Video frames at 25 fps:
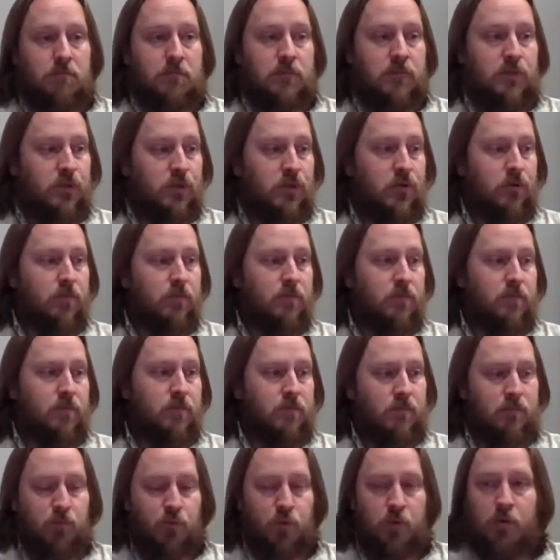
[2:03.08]
Zoom
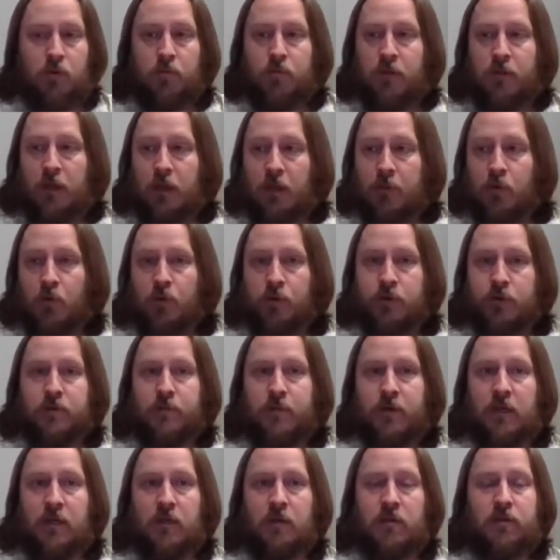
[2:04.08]
room that I'm going to
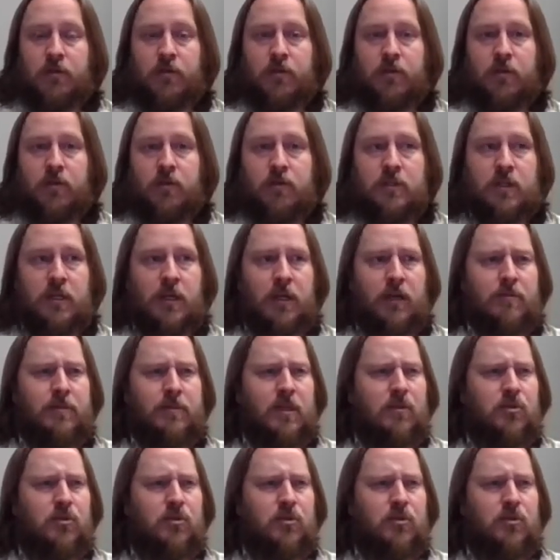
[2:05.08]
be in during those times.